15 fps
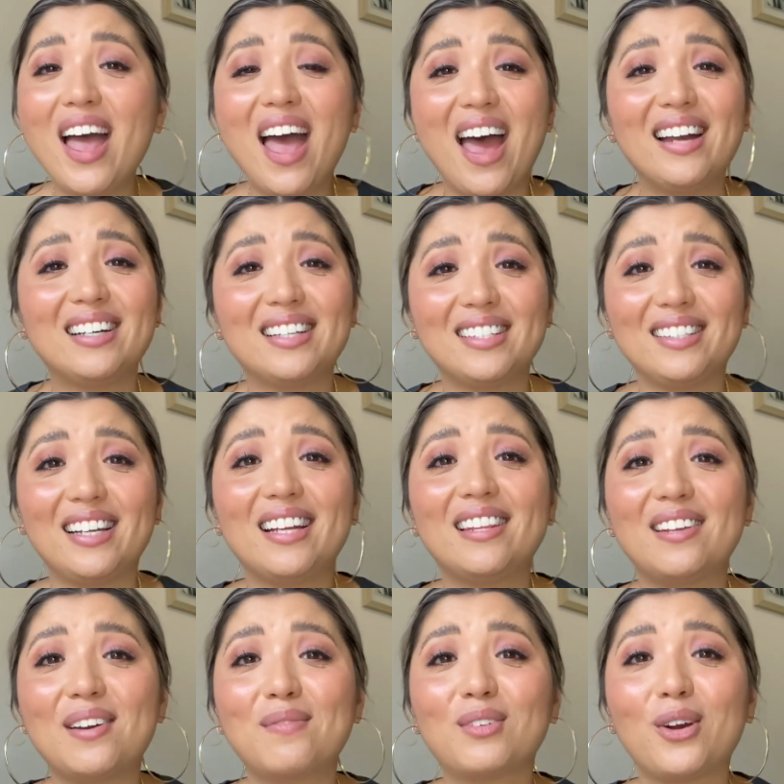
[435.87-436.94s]
and to see
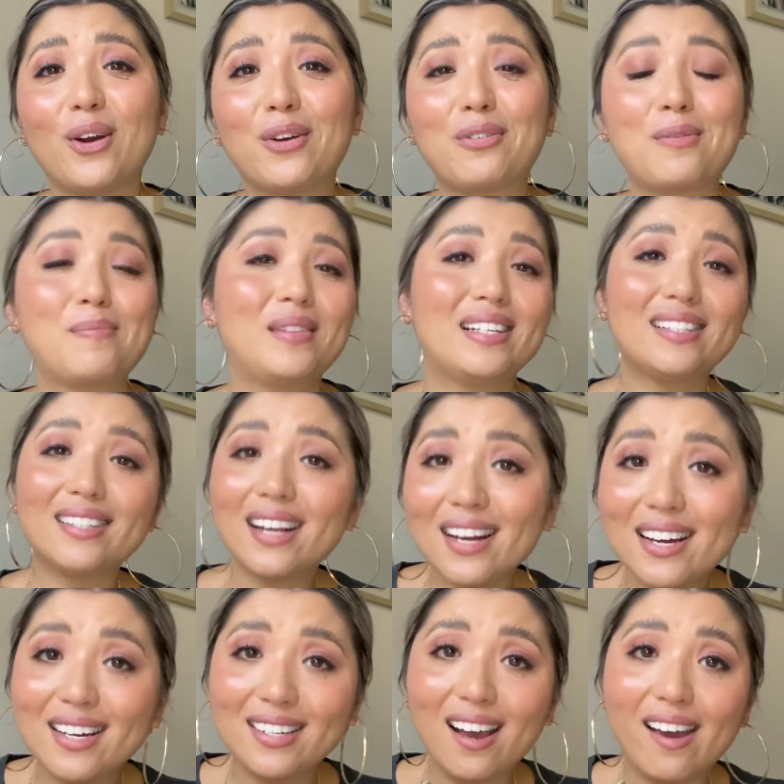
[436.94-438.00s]
them go from this
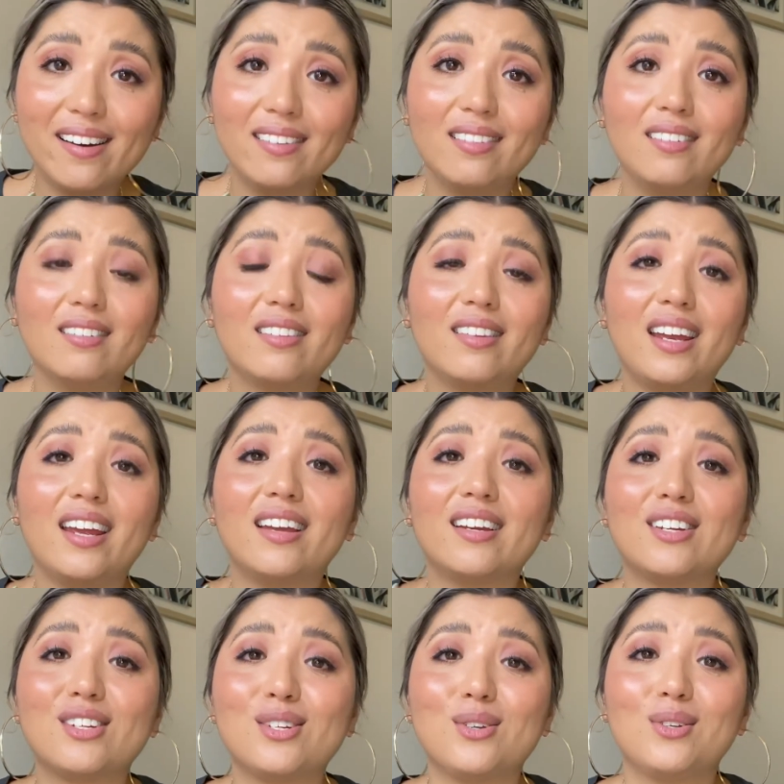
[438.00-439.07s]
teeny tiny little
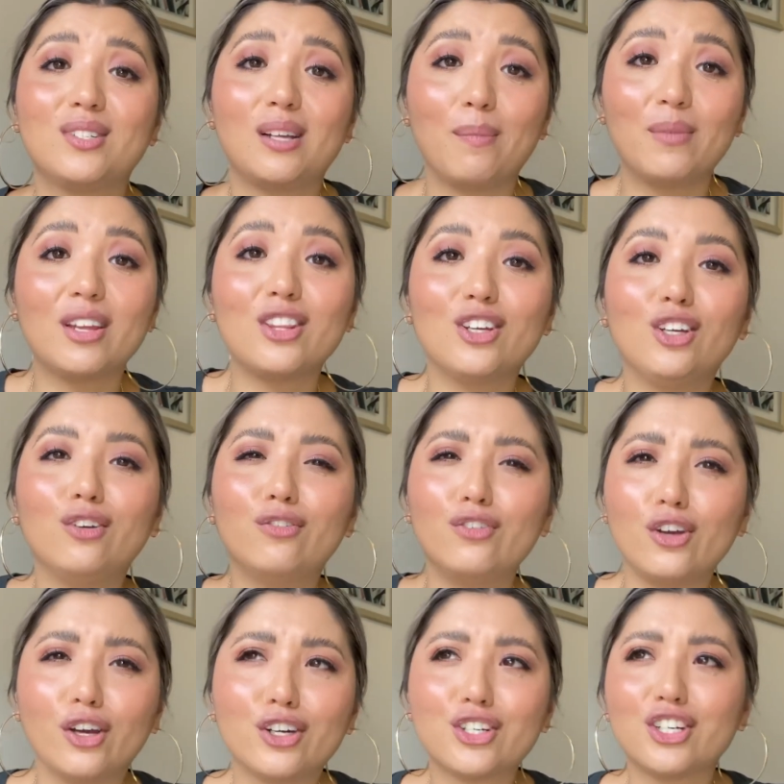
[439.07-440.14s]
thing to something that you've
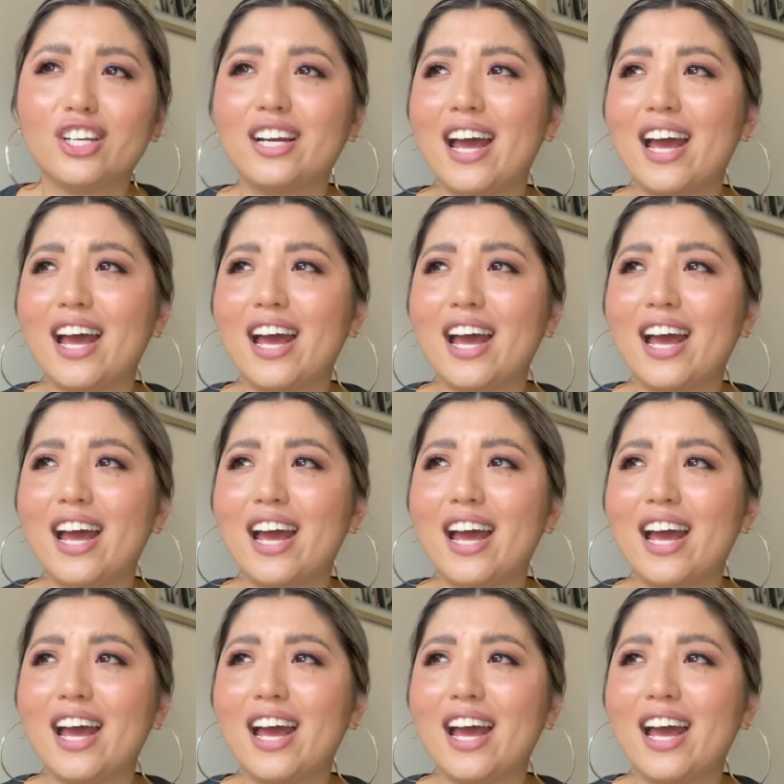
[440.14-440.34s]
nurtured,